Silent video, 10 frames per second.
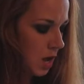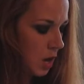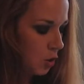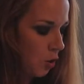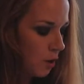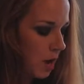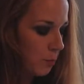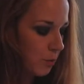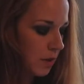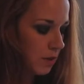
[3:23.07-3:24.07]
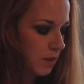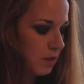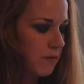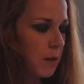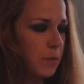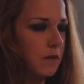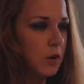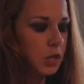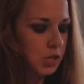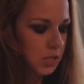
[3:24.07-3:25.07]
Growing up with a family of
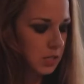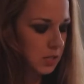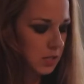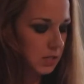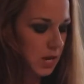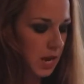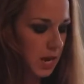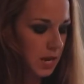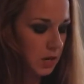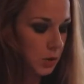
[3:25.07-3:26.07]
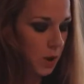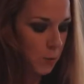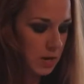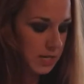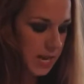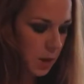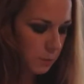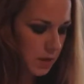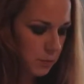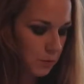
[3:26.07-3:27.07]
nurses, I knew I wanted to
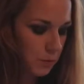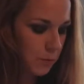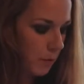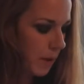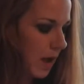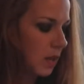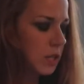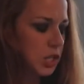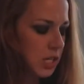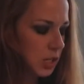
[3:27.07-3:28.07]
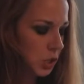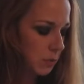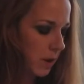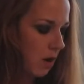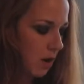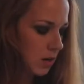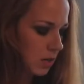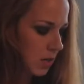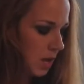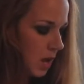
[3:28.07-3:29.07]
help people, but biology took my heart.
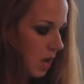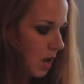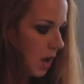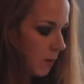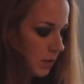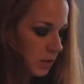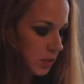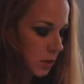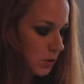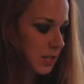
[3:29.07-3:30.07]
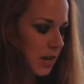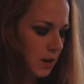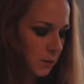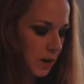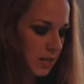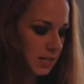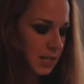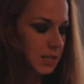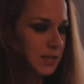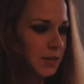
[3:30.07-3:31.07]
I would get so excited when I'd
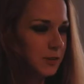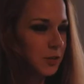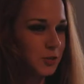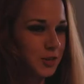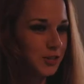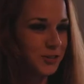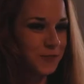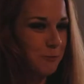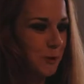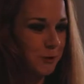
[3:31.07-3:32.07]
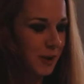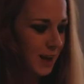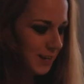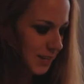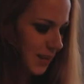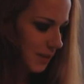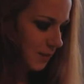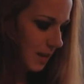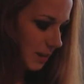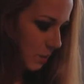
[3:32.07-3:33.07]
see the cellular structures of a prokaryotic cell,
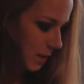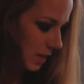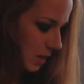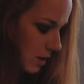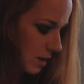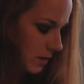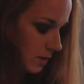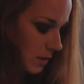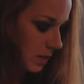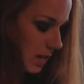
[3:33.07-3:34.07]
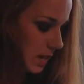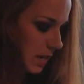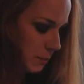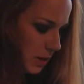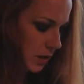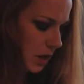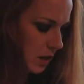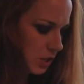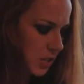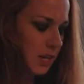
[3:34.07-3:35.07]
and then when I started studying
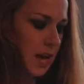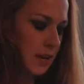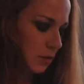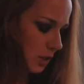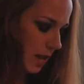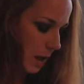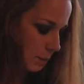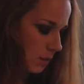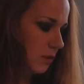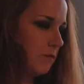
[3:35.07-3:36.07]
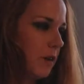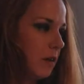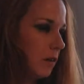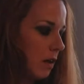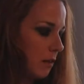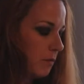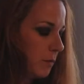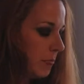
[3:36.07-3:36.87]
immunology, I just absolutely fell in love.